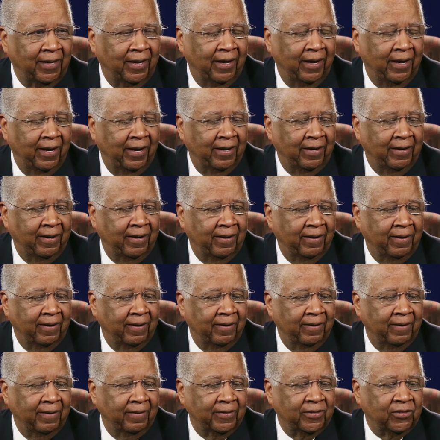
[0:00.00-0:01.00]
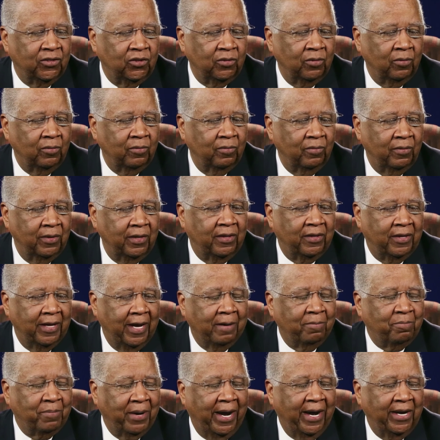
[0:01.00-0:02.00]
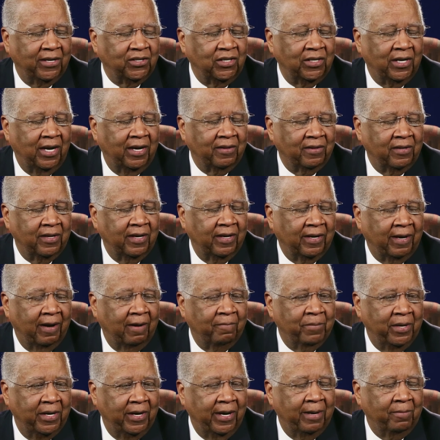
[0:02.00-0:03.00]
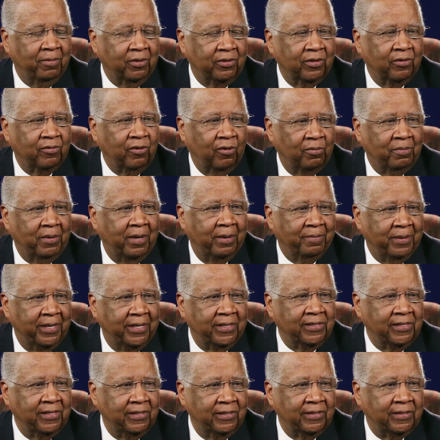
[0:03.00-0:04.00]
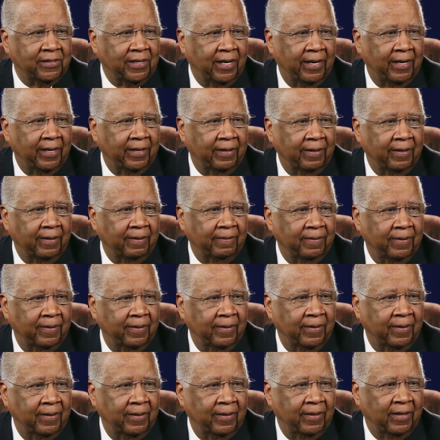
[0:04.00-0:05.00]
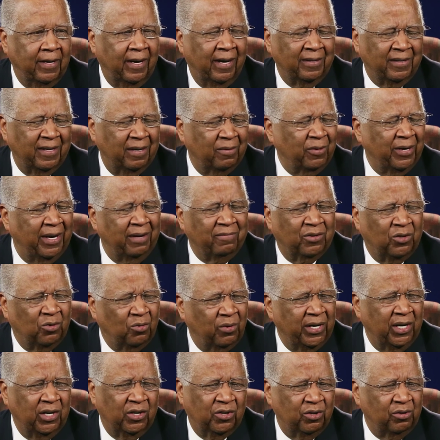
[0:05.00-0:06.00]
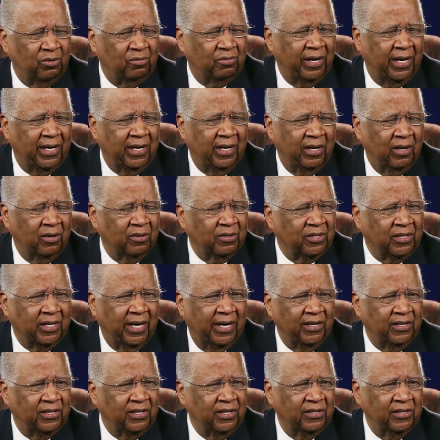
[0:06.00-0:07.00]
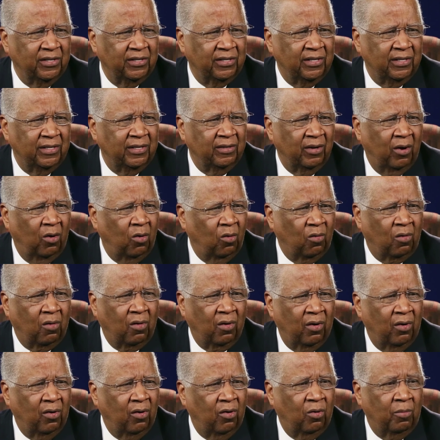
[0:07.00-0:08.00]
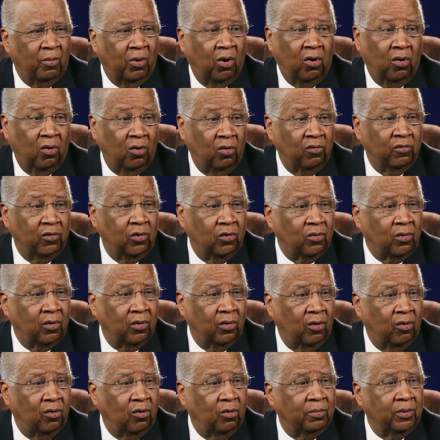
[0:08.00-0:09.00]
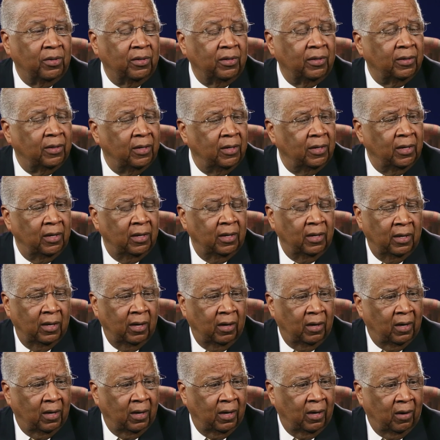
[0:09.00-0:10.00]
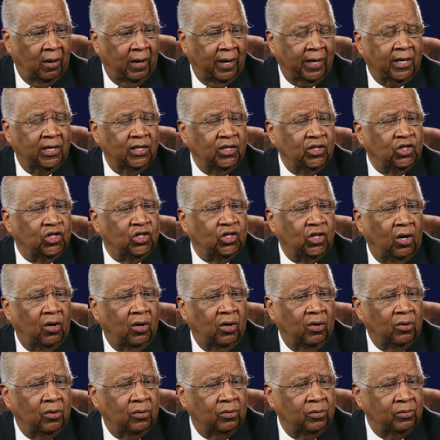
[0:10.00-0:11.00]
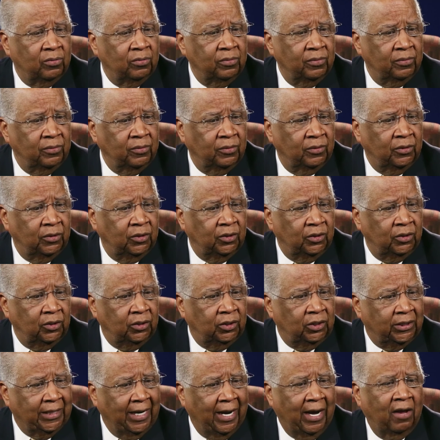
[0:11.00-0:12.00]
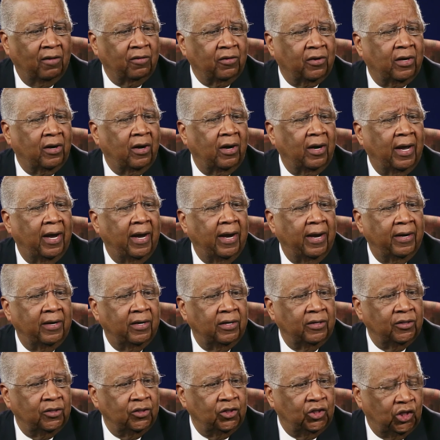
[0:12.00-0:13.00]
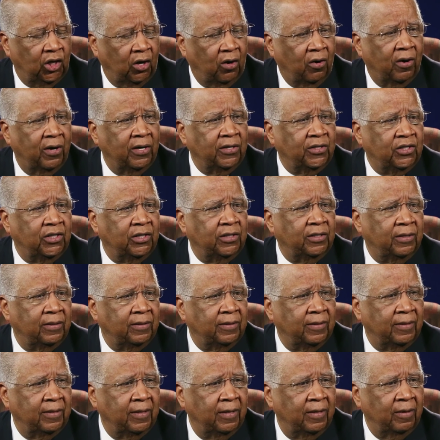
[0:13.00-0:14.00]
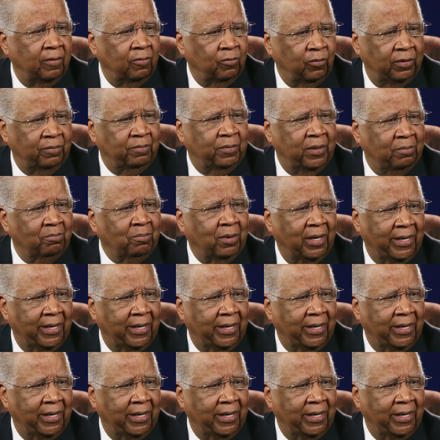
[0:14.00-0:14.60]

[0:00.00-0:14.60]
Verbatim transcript: And with that passion, I think I've been able to grow my business. I think we have 22 radio stations in Oklahoma, all over Oklahoma, Arkansas, South Carolina, Georgia. We've been